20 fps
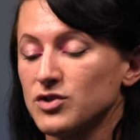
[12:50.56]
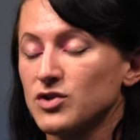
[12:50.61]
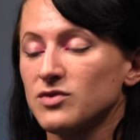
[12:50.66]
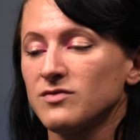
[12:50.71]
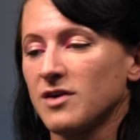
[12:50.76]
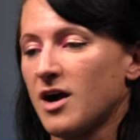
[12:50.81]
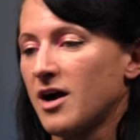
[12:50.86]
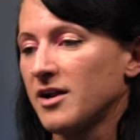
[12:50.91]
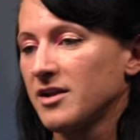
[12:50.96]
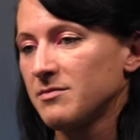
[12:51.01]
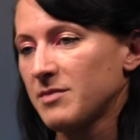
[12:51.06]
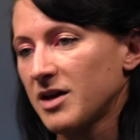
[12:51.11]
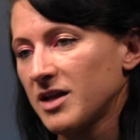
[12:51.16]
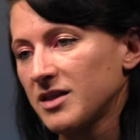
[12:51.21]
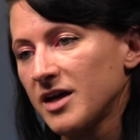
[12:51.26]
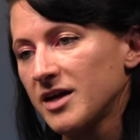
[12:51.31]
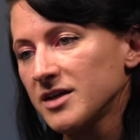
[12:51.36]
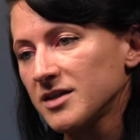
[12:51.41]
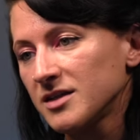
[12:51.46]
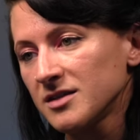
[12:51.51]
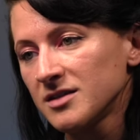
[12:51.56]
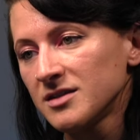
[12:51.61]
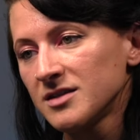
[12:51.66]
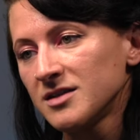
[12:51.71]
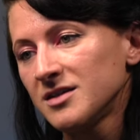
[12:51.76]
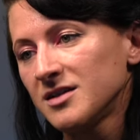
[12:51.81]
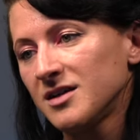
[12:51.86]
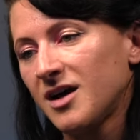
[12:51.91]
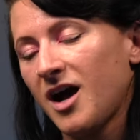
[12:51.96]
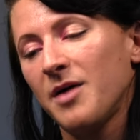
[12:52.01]
there's a rod in my leg.
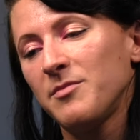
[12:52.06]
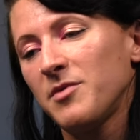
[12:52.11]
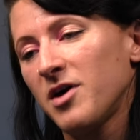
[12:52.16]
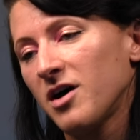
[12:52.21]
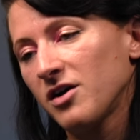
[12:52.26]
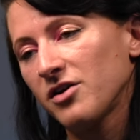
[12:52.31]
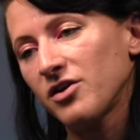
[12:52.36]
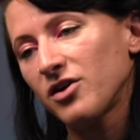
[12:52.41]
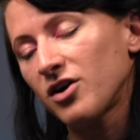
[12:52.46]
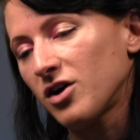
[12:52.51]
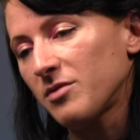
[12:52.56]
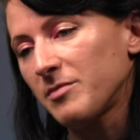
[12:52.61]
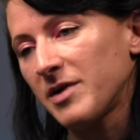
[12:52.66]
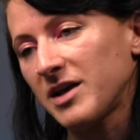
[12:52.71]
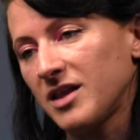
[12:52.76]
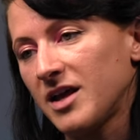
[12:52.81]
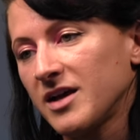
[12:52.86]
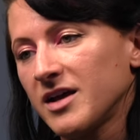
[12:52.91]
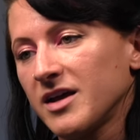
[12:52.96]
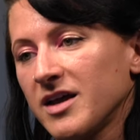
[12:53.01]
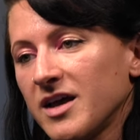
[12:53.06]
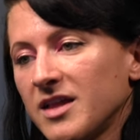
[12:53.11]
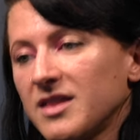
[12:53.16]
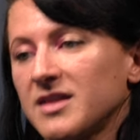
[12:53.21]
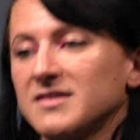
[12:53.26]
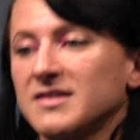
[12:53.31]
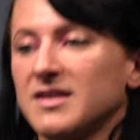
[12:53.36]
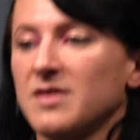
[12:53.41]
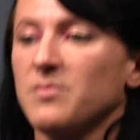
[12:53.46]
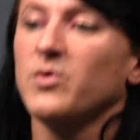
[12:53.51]
I'm not gonna hurt my leg
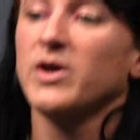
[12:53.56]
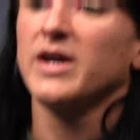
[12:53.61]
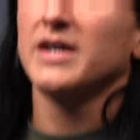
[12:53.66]
again the same